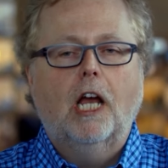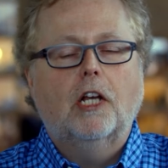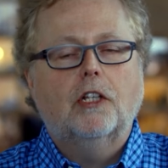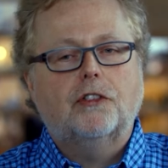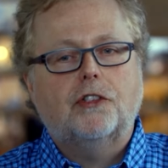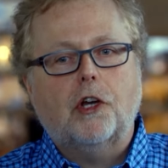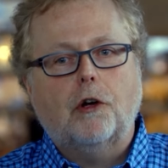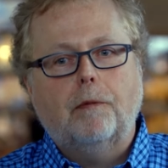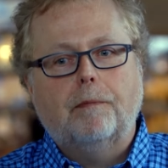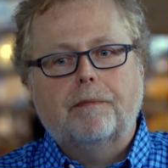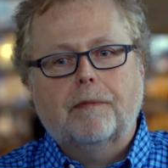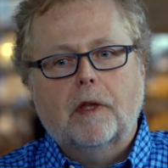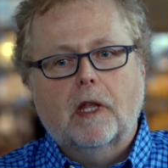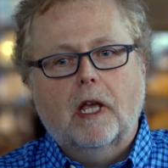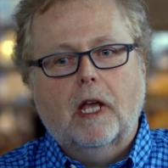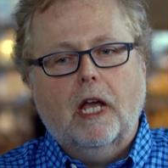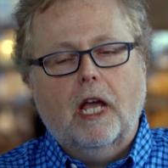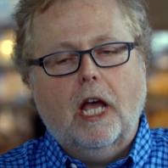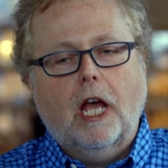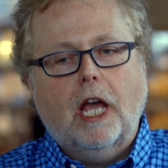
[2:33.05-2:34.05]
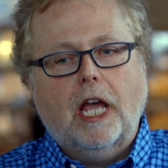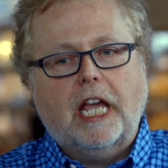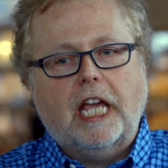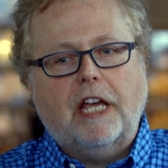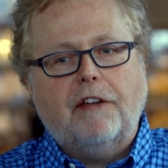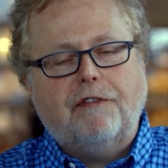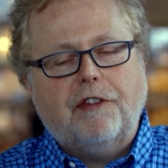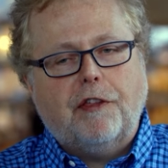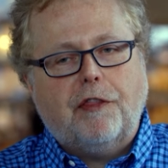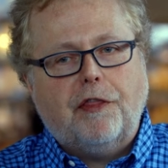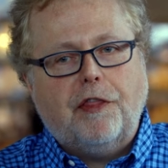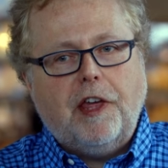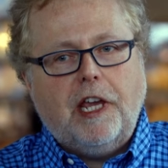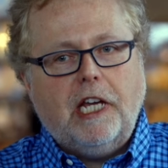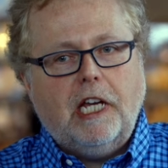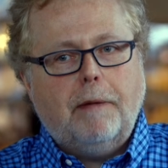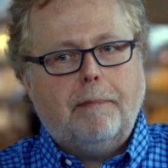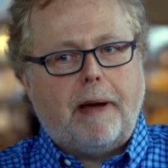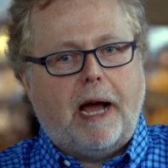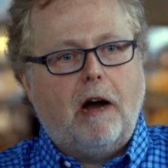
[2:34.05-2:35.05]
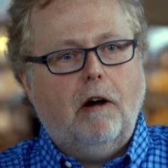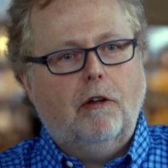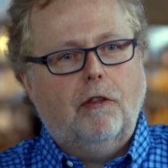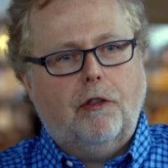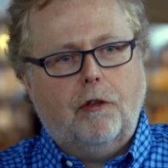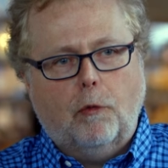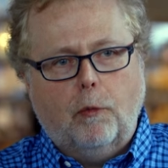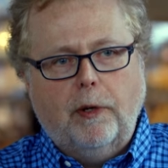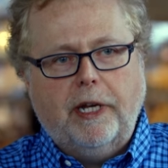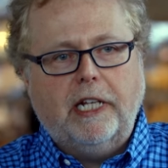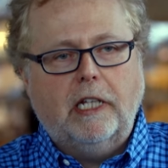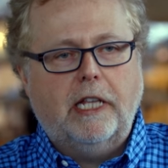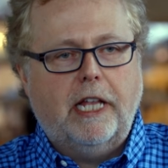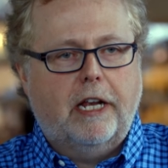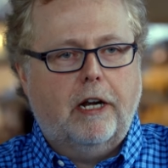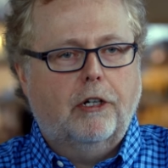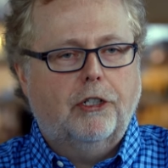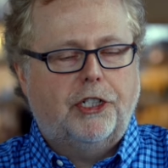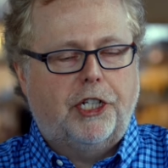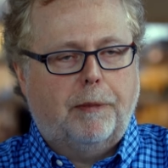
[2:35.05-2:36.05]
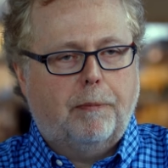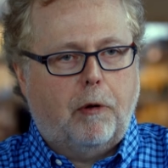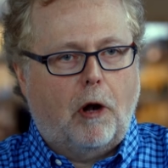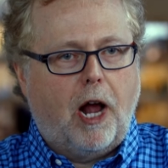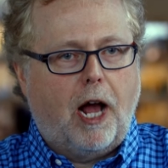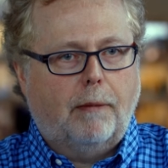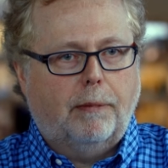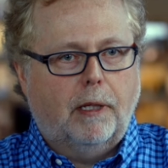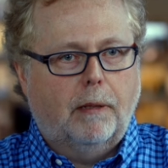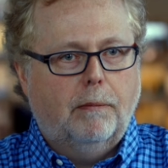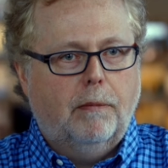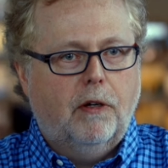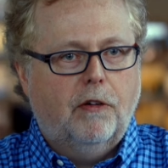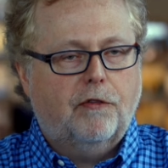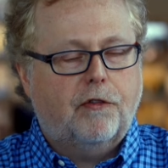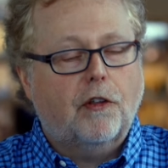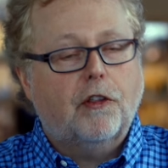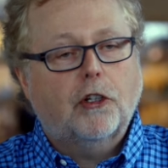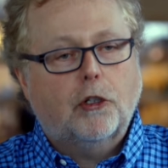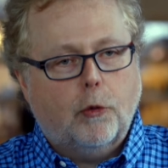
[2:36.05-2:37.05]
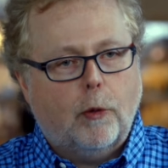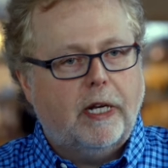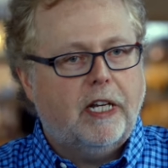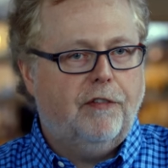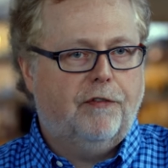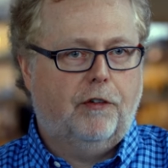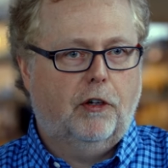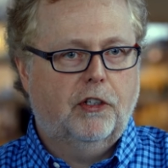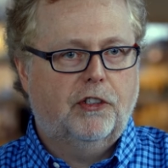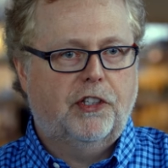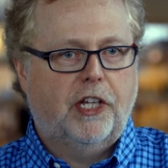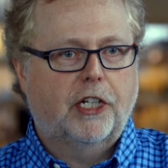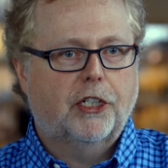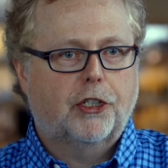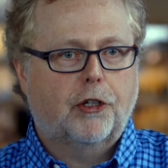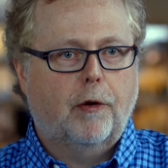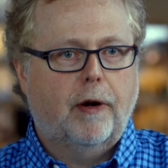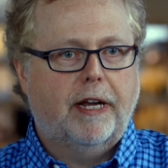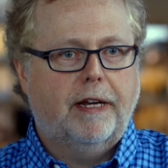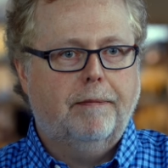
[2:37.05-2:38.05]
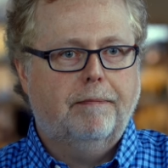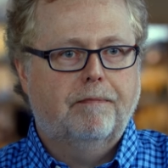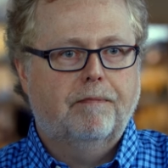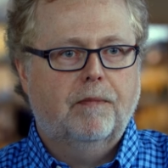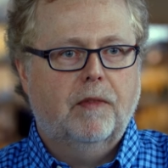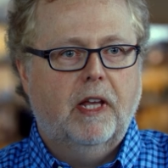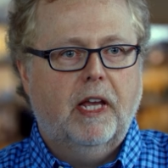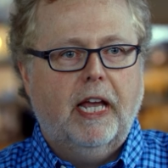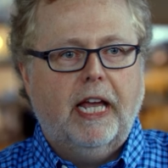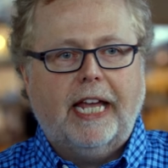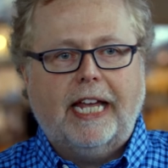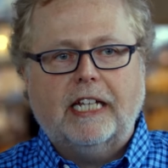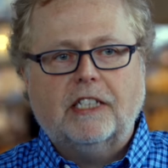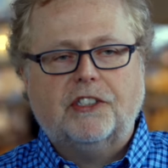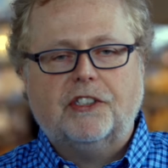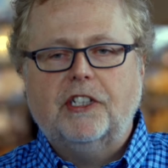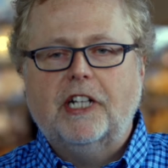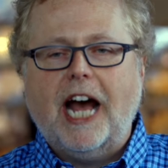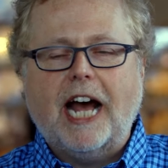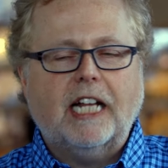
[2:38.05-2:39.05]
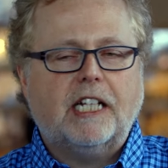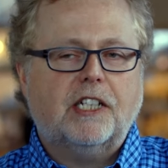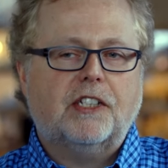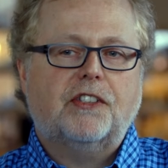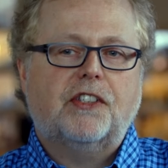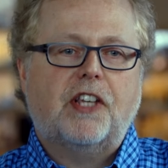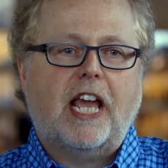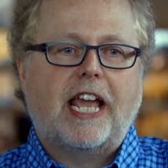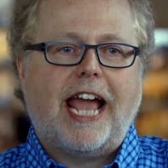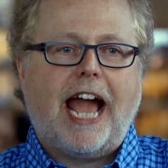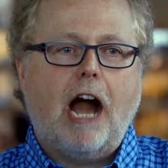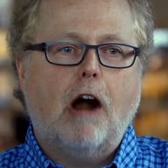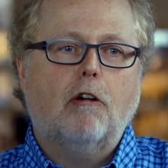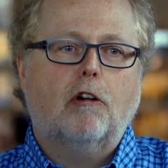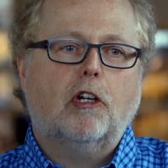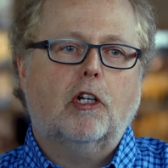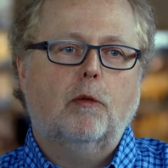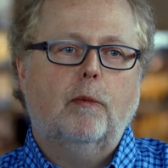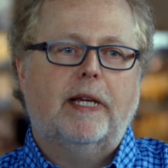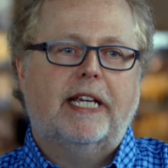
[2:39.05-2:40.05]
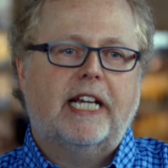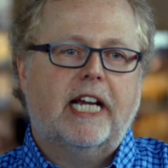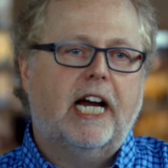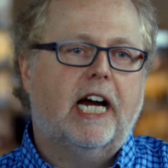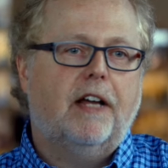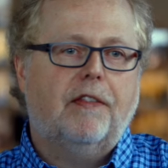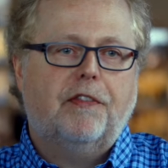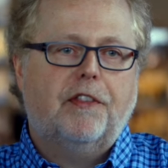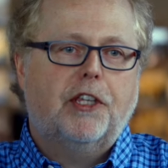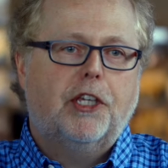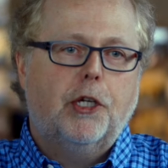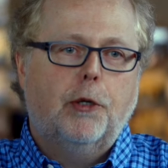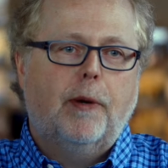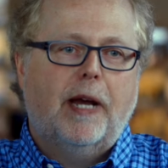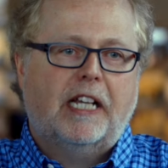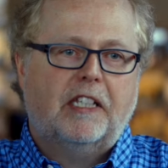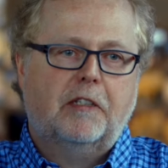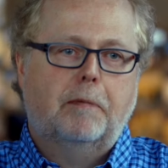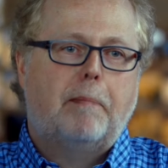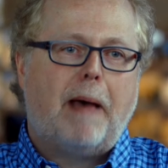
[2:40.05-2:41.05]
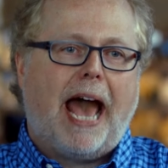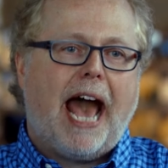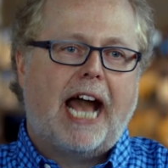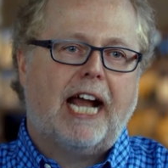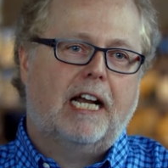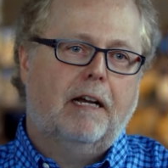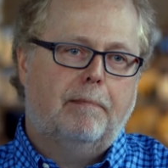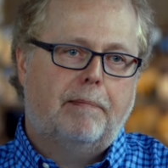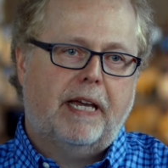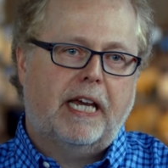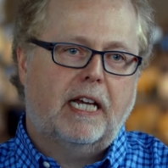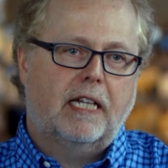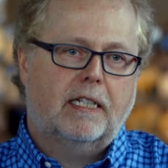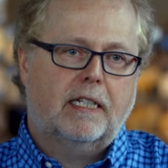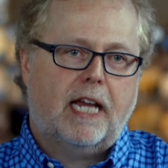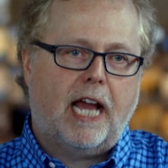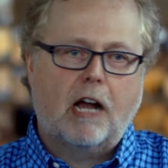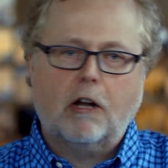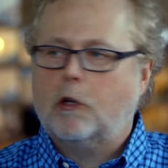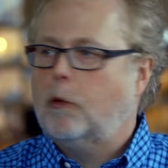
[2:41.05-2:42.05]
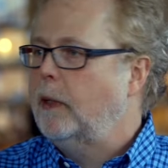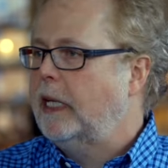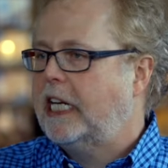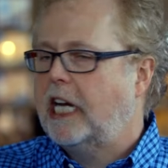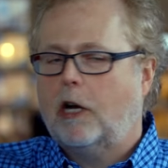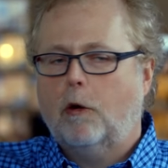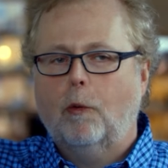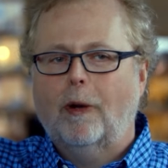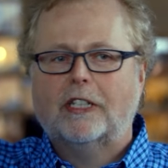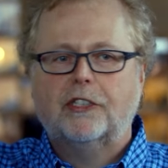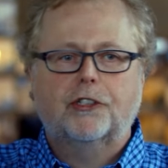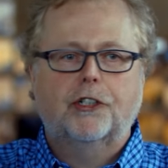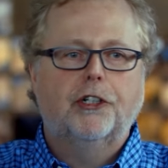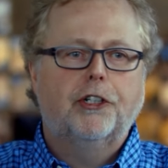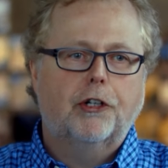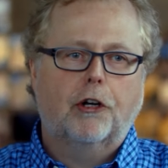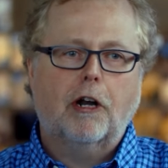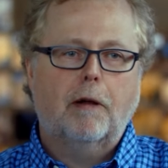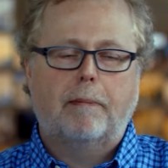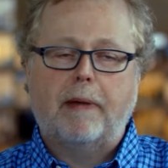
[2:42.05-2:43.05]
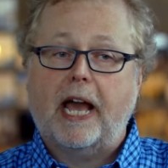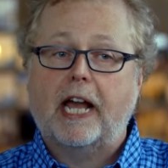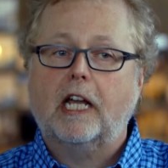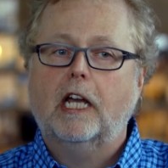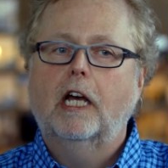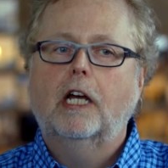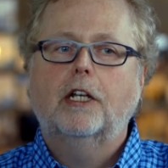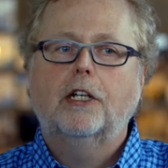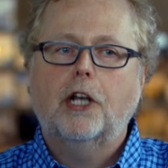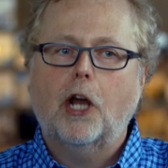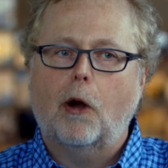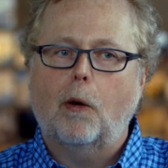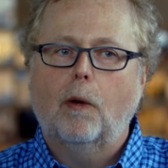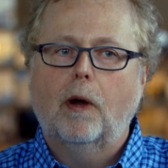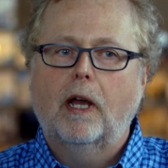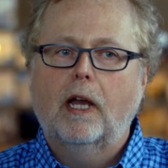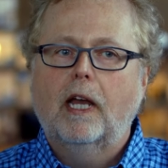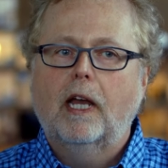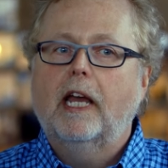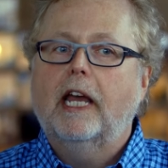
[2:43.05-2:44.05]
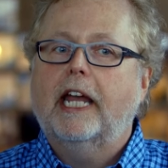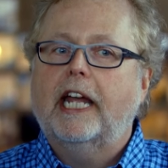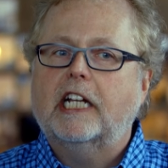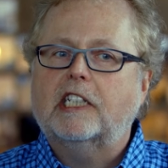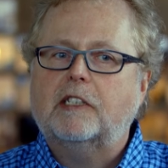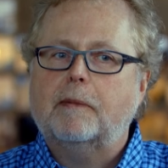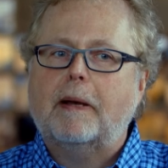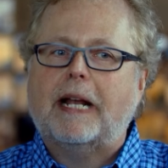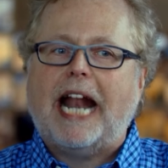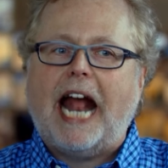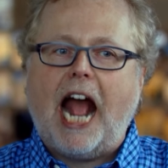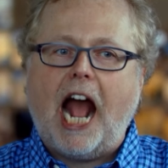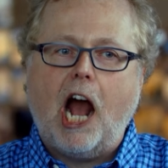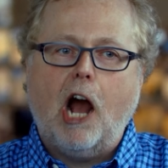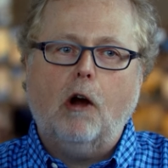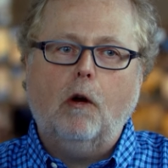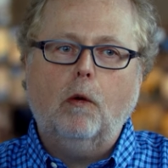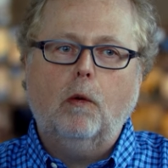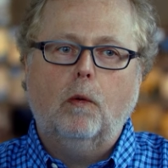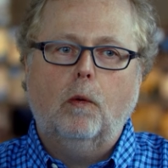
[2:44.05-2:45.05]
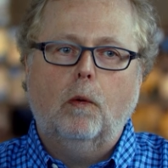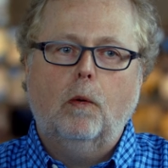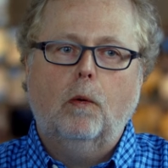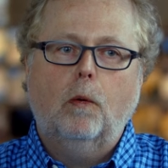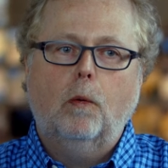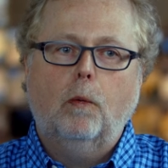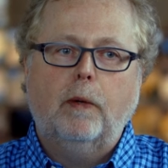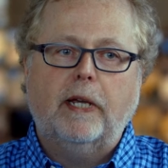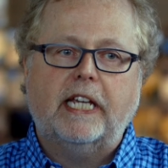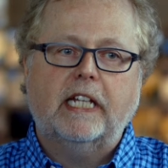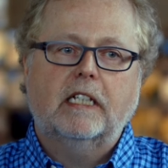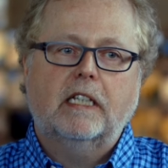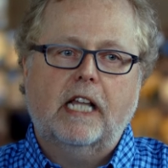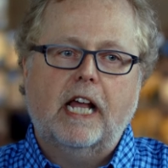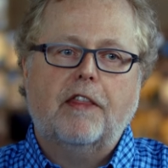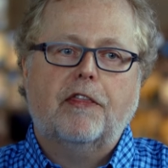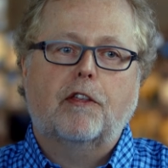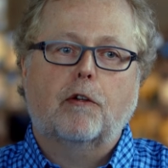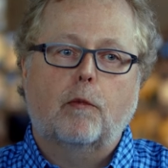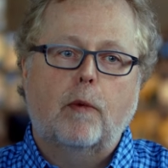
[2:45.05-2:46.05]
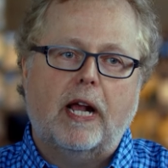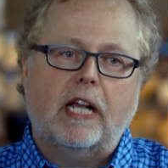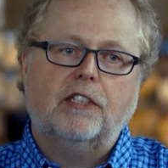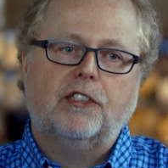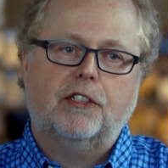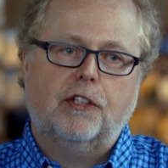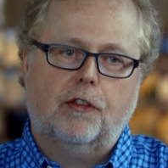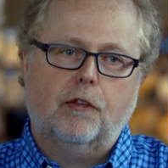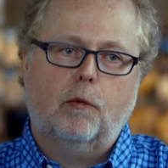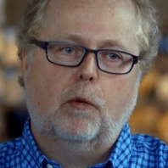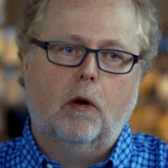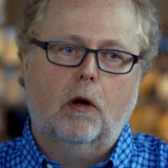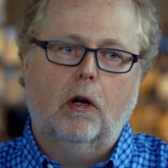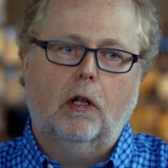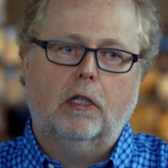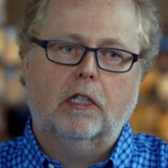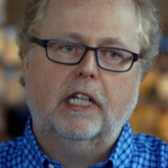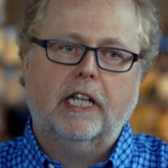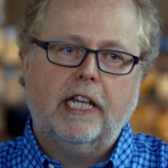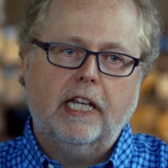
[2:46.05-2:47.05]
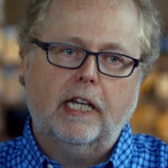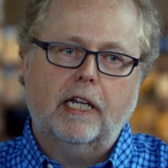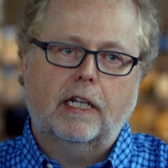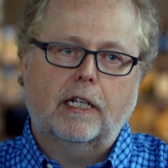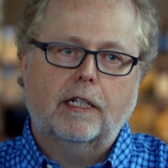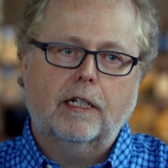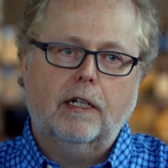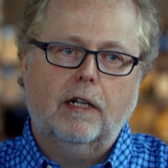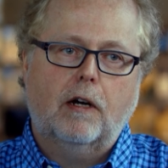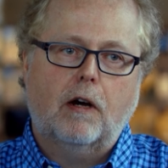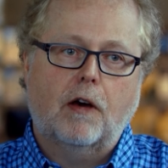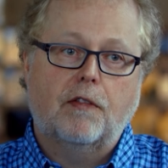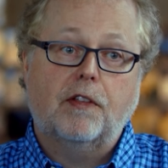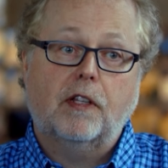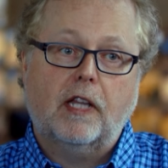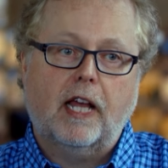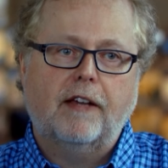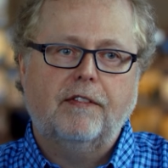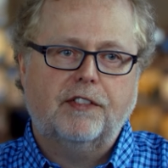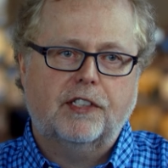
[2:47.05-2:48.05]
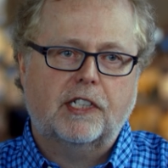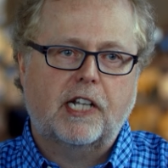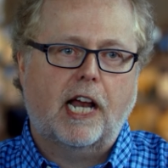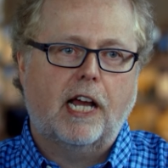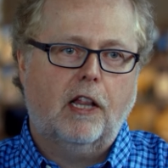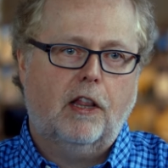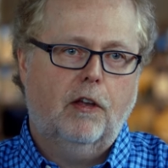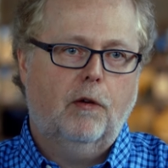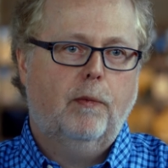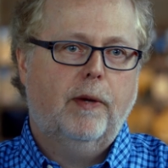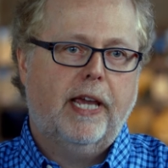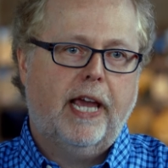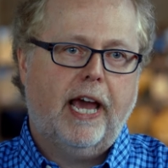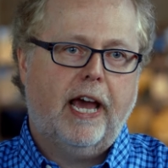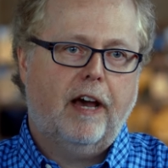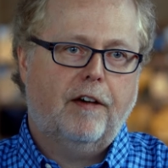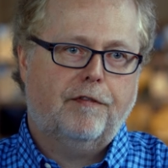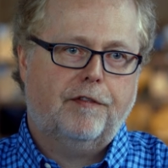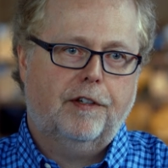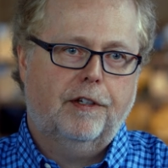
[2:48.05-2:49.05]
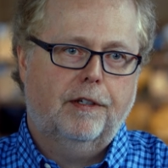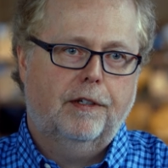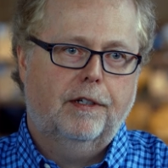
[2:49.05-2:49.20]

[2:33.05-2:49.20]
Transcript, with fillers: So if you think about the real energy problem for the twenty-first century, it's not to say, how can we cut the U S back a bit? How can we cut Western Europe back? No, it's about how we can let the rest of the world in on the lifestyle that we have.